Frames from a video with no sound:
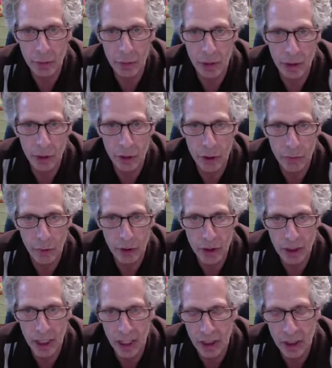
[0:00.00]
beards and
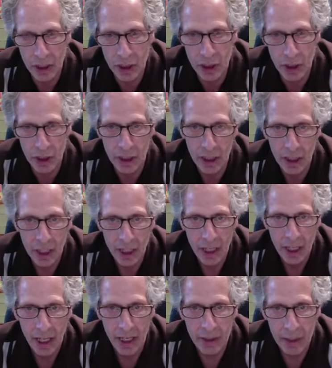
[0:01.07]
mustaches and
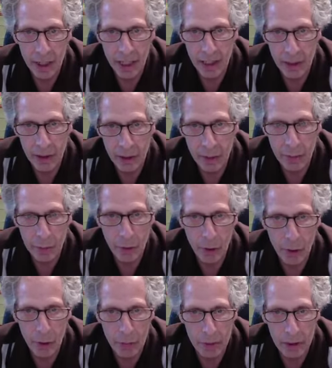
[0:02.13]
and hair and
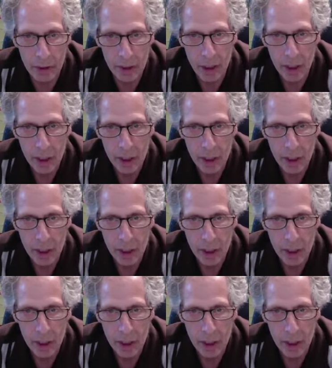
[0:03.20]
perm and